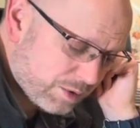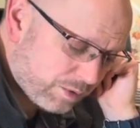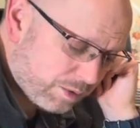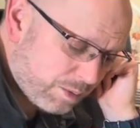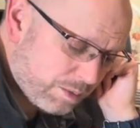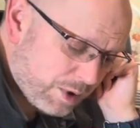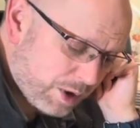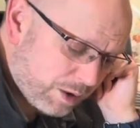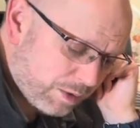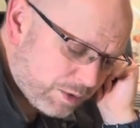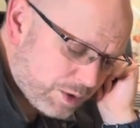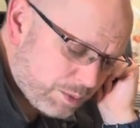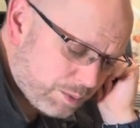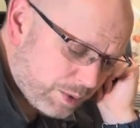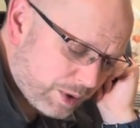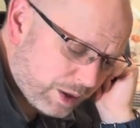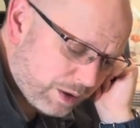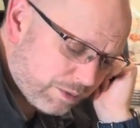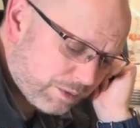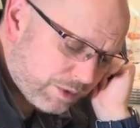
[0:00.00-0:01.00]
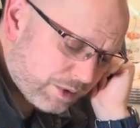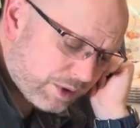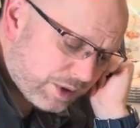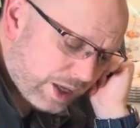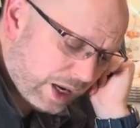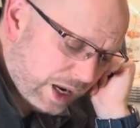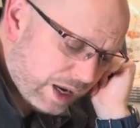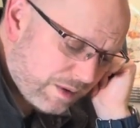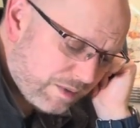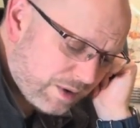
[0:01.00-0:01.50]
from the offspring of
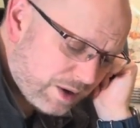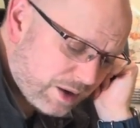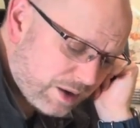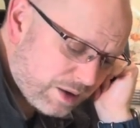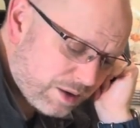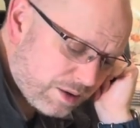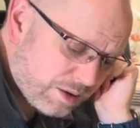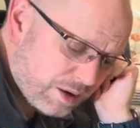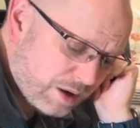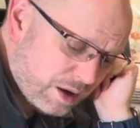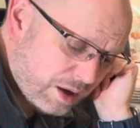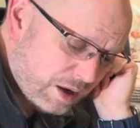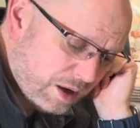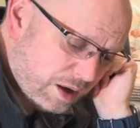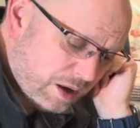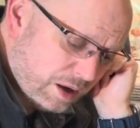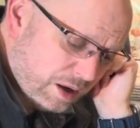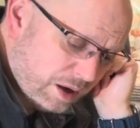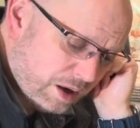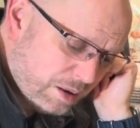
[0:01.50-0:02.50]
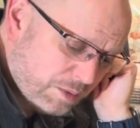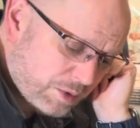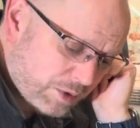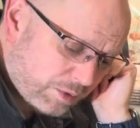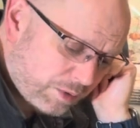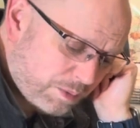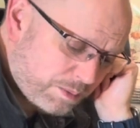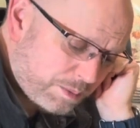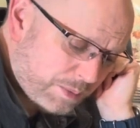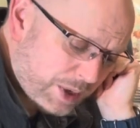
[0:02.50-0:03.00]
David and comes
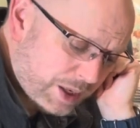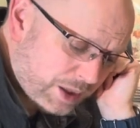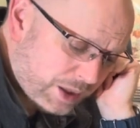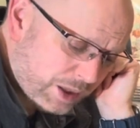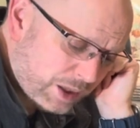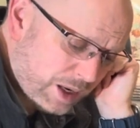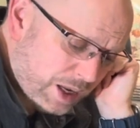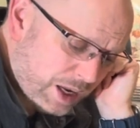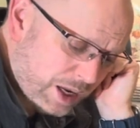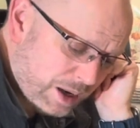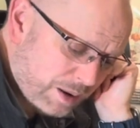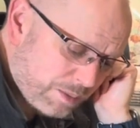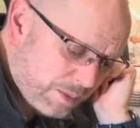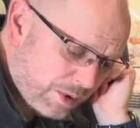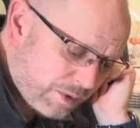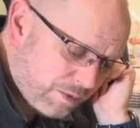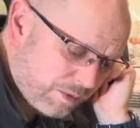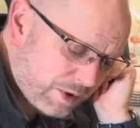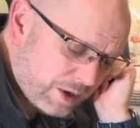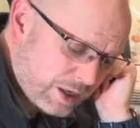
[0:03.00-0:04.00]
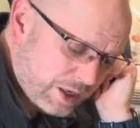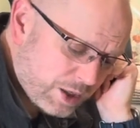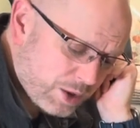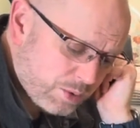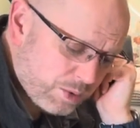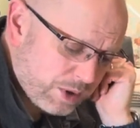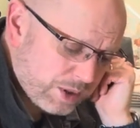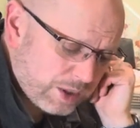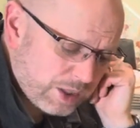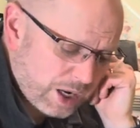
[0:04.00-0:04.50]
from Bethlehem, the village
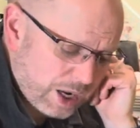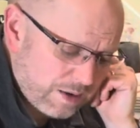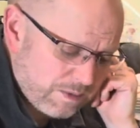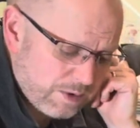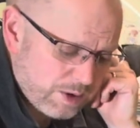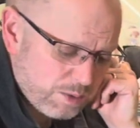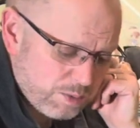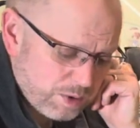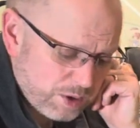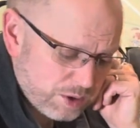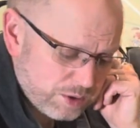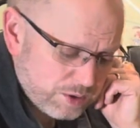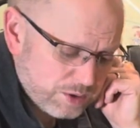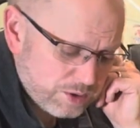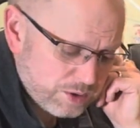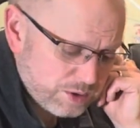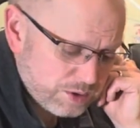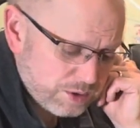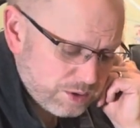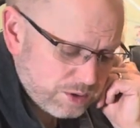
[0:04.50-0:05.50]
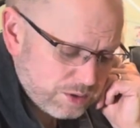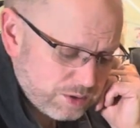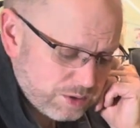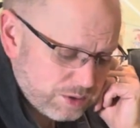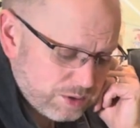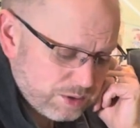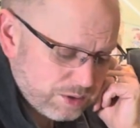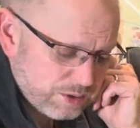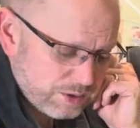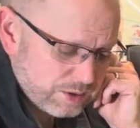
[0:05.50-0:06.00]
where David was.
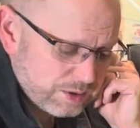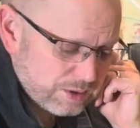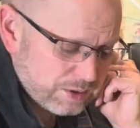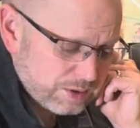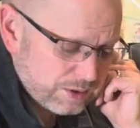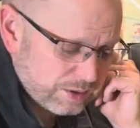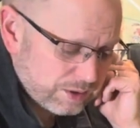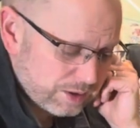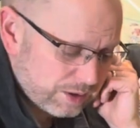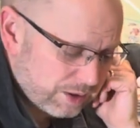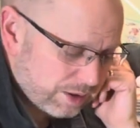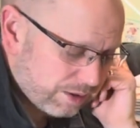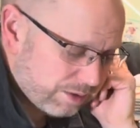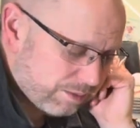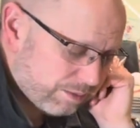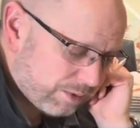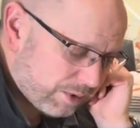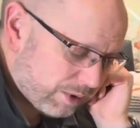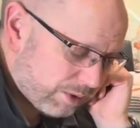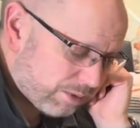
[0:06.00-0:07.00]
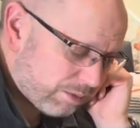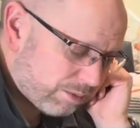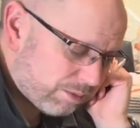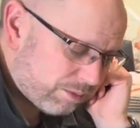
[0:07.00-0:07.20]
I'm like, well,